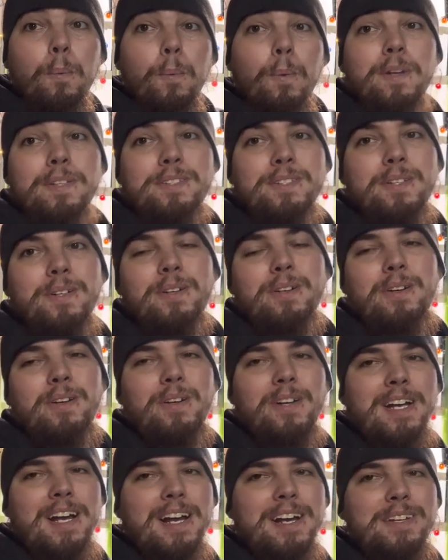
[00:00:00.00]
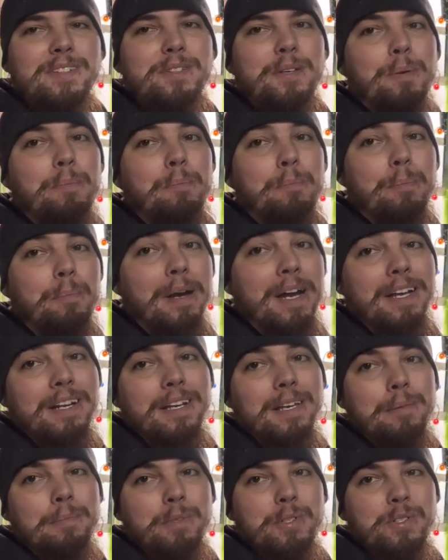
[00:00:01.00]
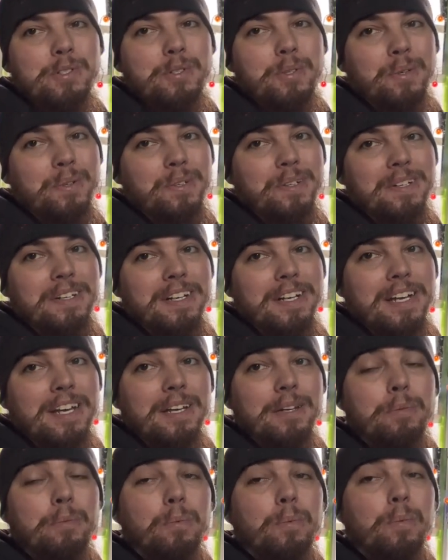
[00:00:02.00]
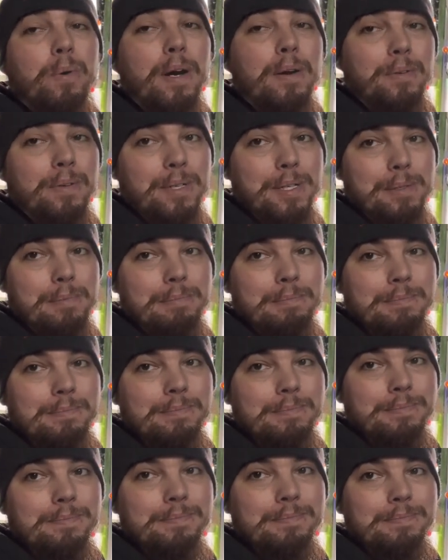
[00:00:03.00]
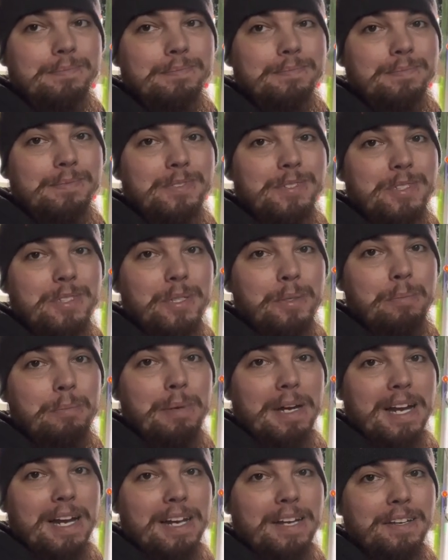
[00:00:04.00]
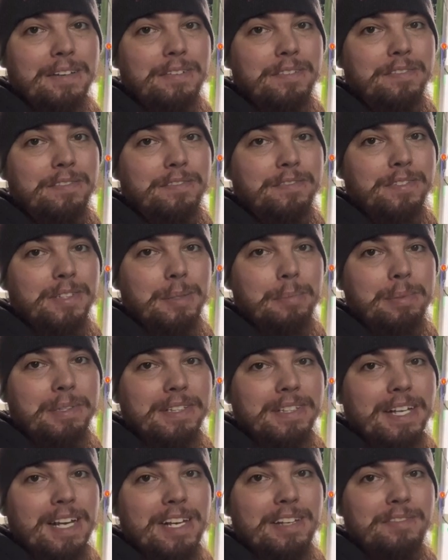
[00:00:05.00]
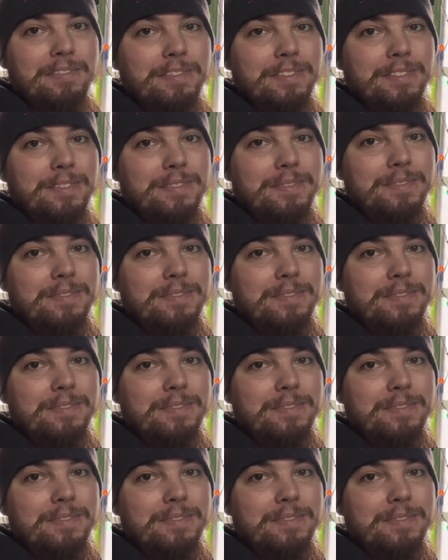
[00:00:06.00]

What's going on, guys? My name is Jordan, and welcome to my flipping life.